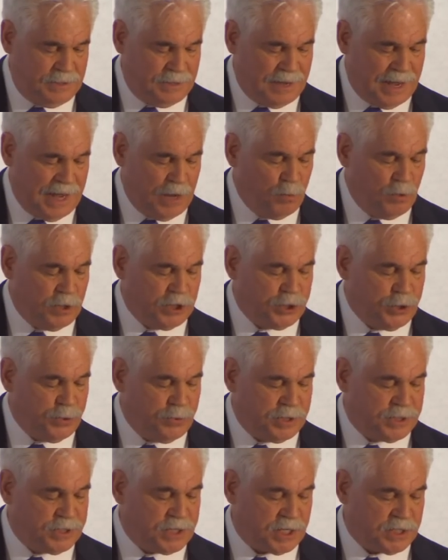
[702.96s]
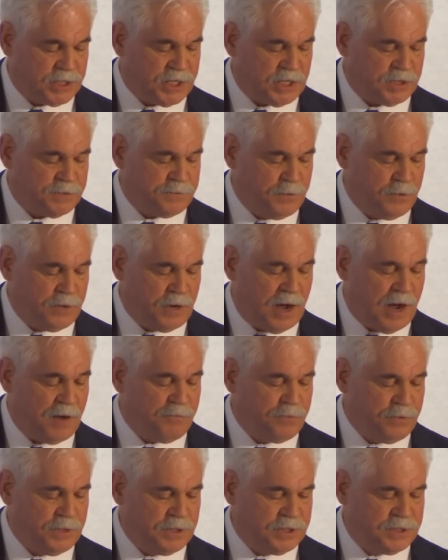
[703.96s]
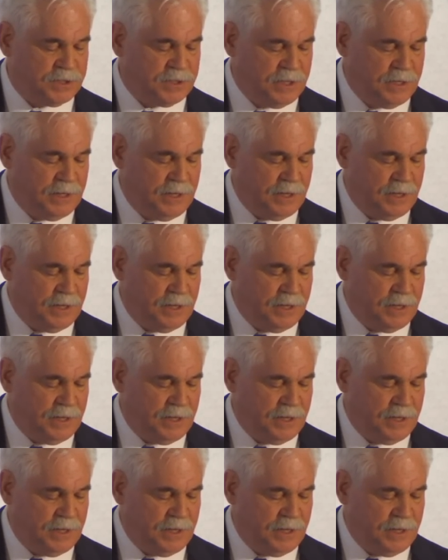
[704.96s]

I wish you a successful conference,